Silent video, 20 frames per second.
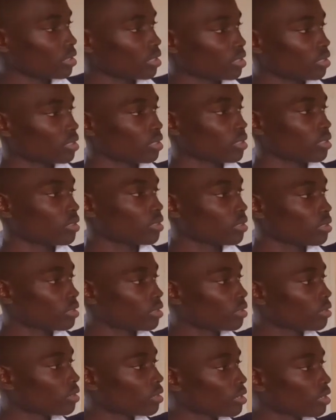This is
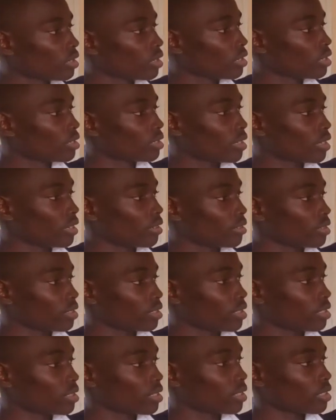external
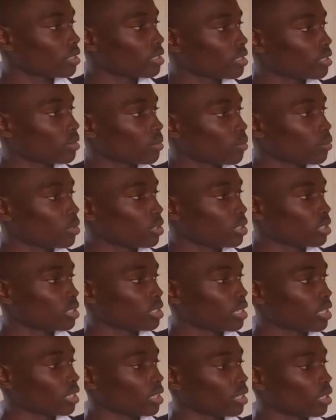resistance, which is
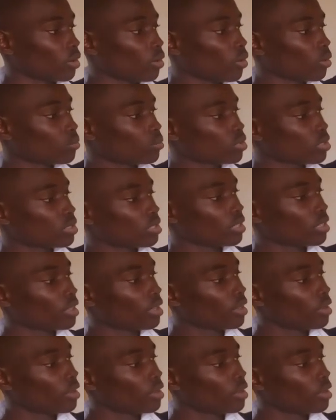10 kilo ohms.